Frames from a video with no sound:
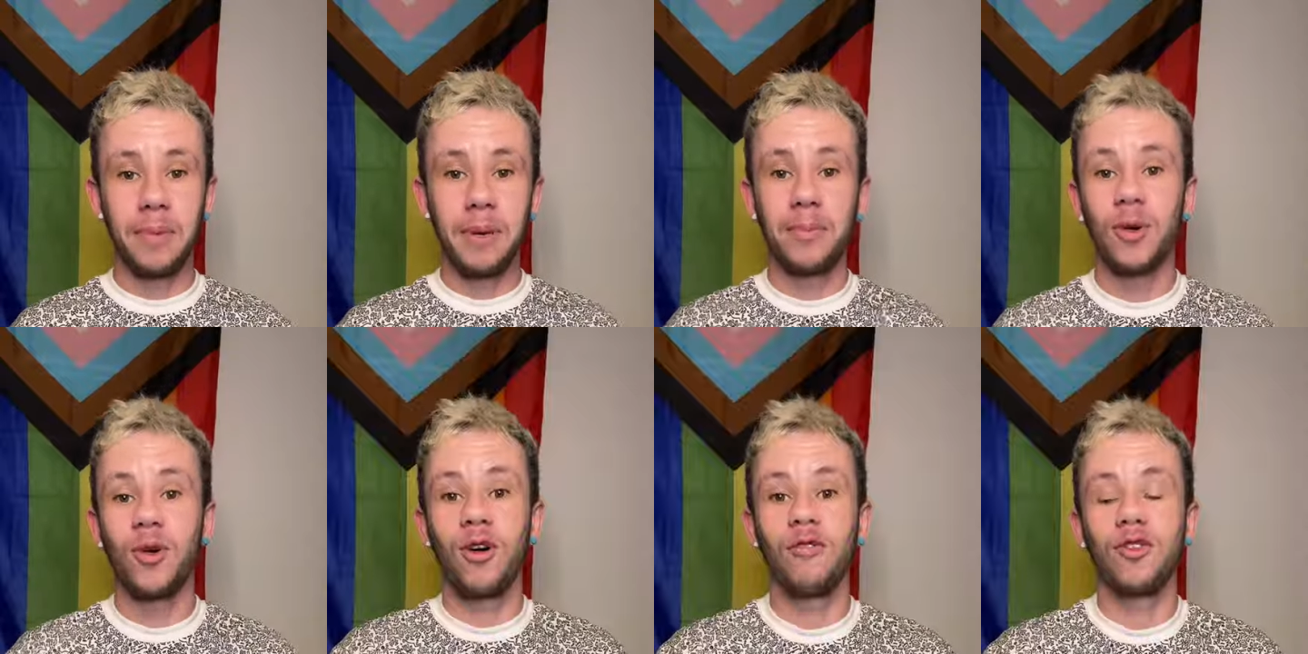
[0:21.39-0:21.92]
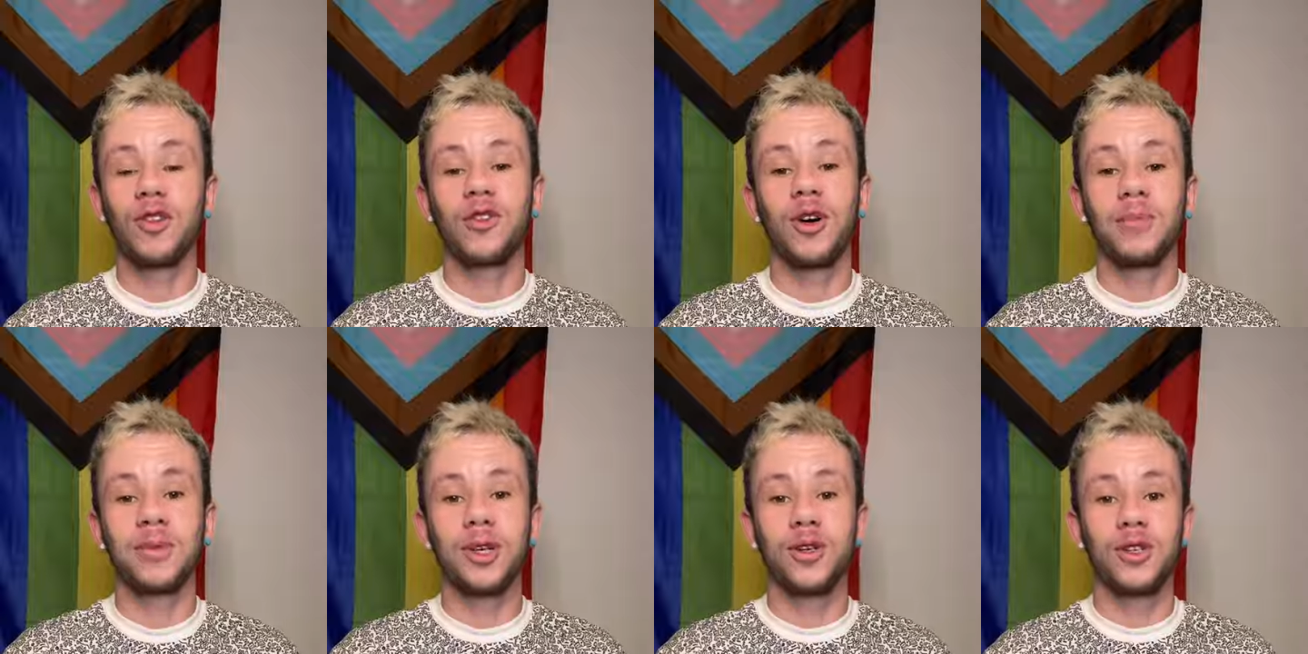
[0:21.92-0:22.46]
people going for
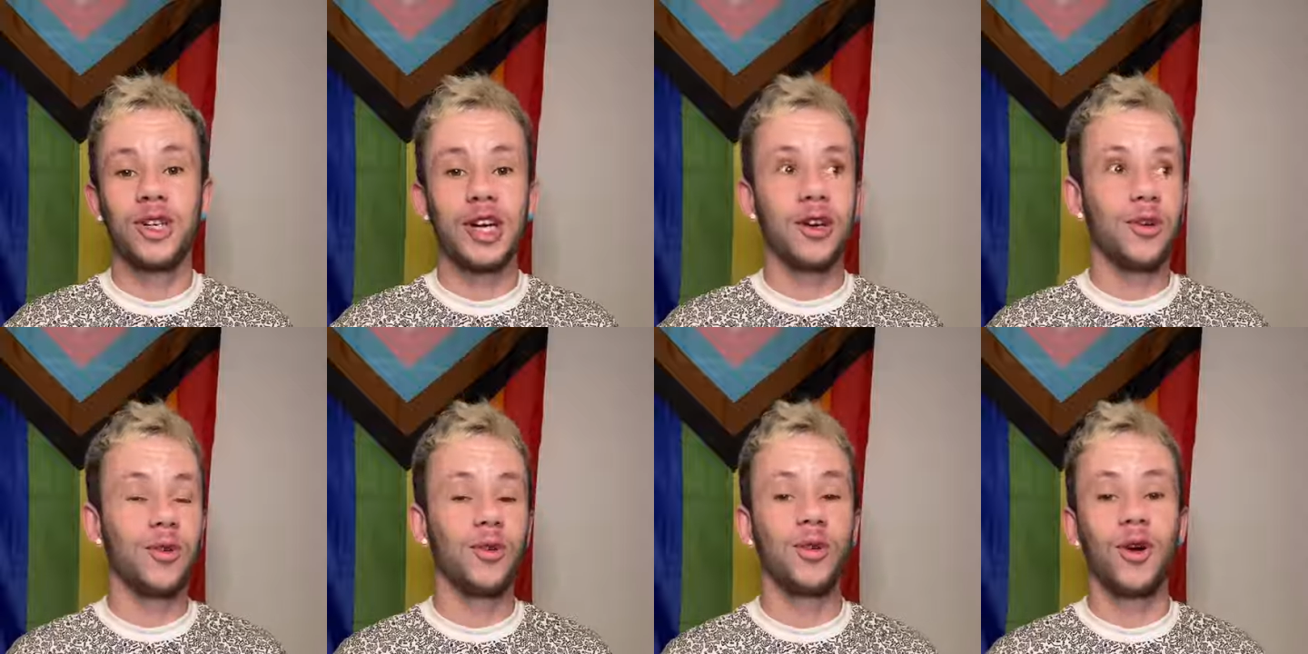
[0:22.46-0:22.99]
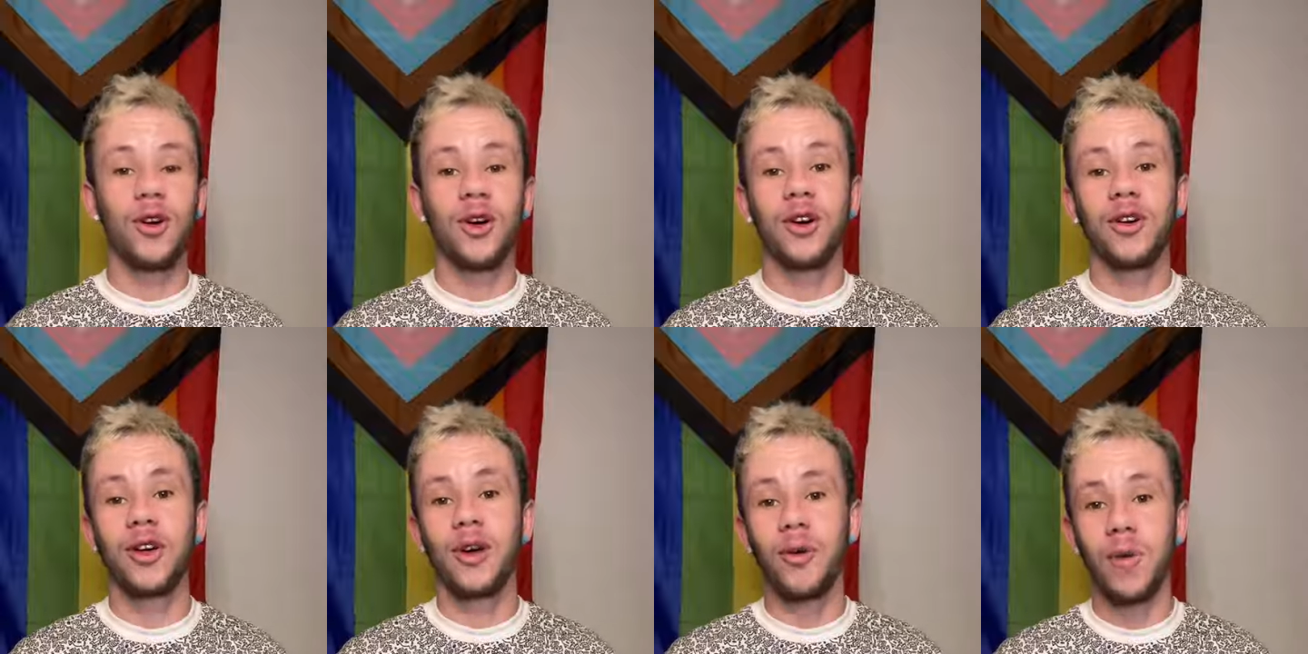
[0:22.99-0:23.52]
top surgery no longer
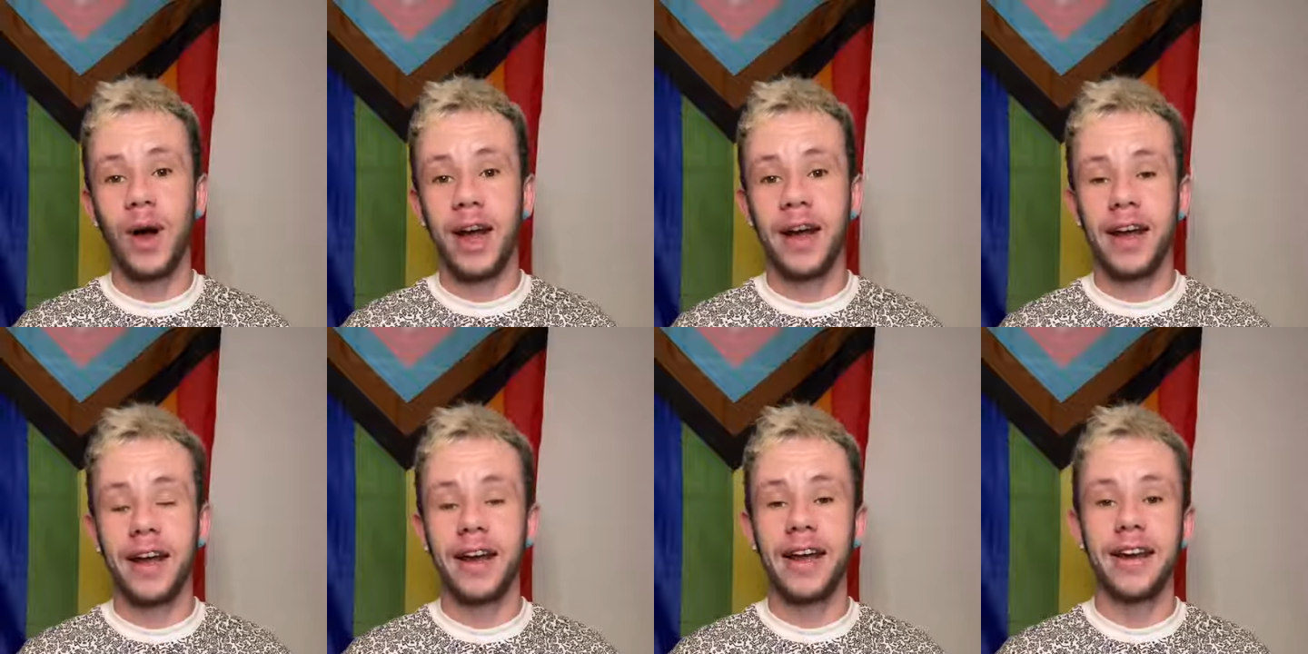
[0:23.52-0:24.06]
require,